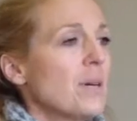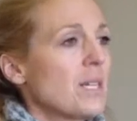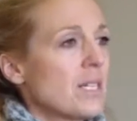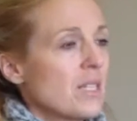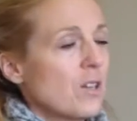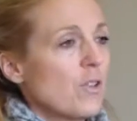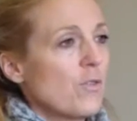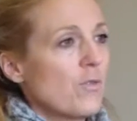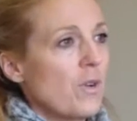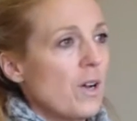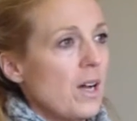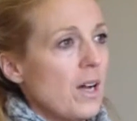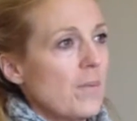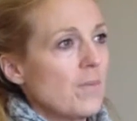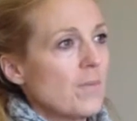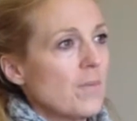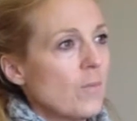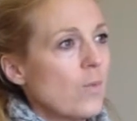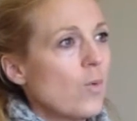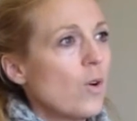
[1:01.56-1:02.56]

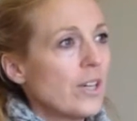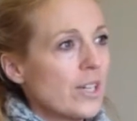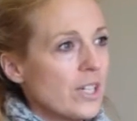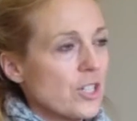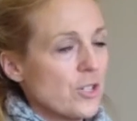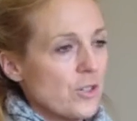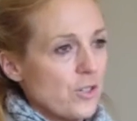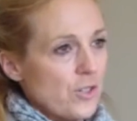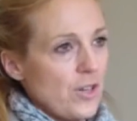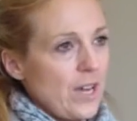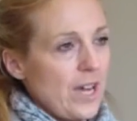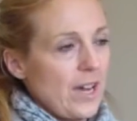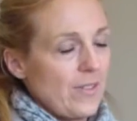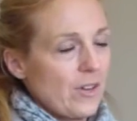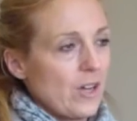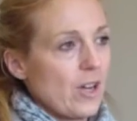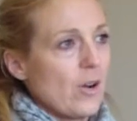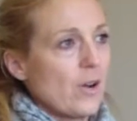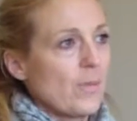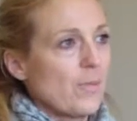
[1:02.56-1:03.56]
myself wanting to have
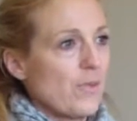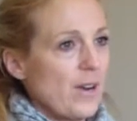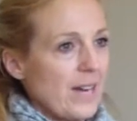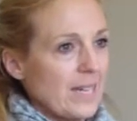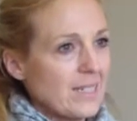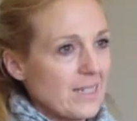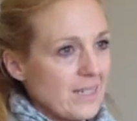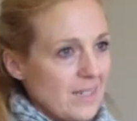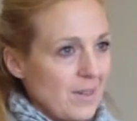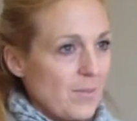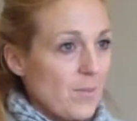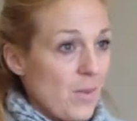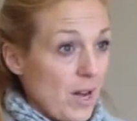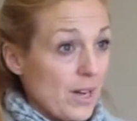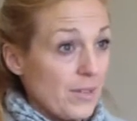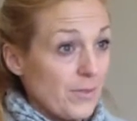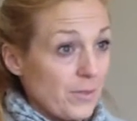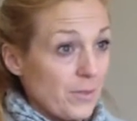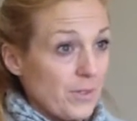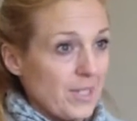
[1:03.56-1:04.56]
a go at practicing
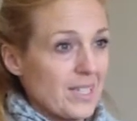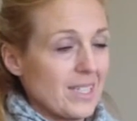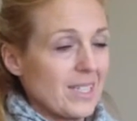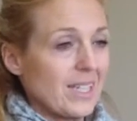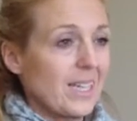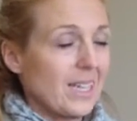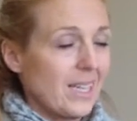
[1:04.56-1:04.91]
mindfulness